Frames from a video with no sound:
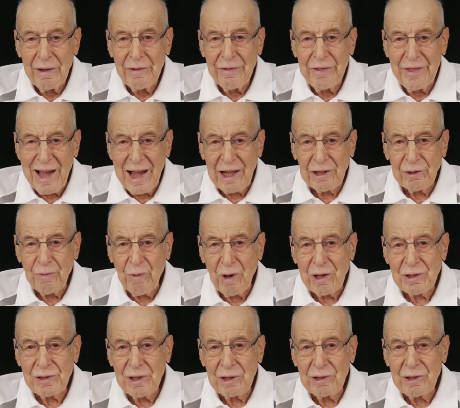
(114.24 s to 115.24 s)
That
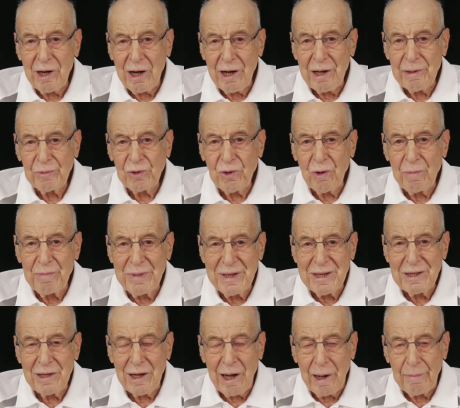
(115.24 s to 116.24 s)
was the time to
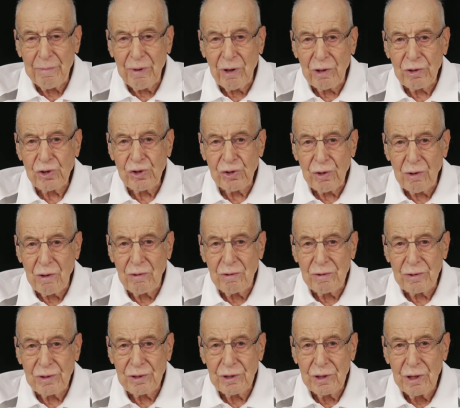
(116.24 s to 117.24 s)
beat up on
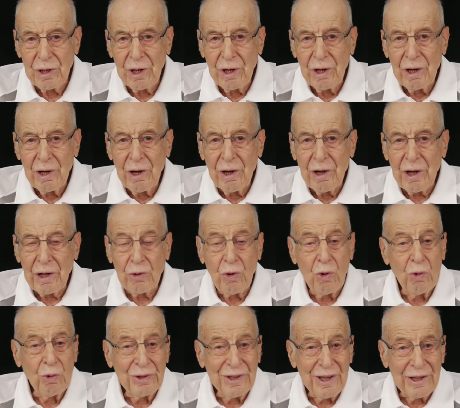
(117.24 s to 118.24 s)
Jews. And
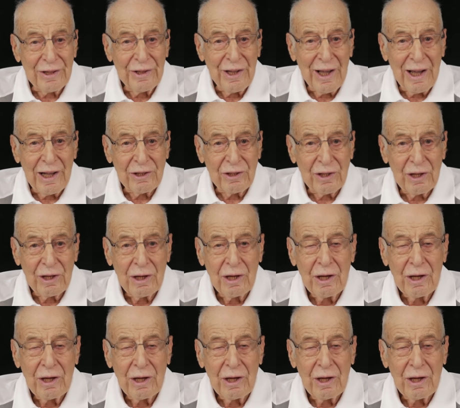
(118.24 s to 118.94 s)
who did that?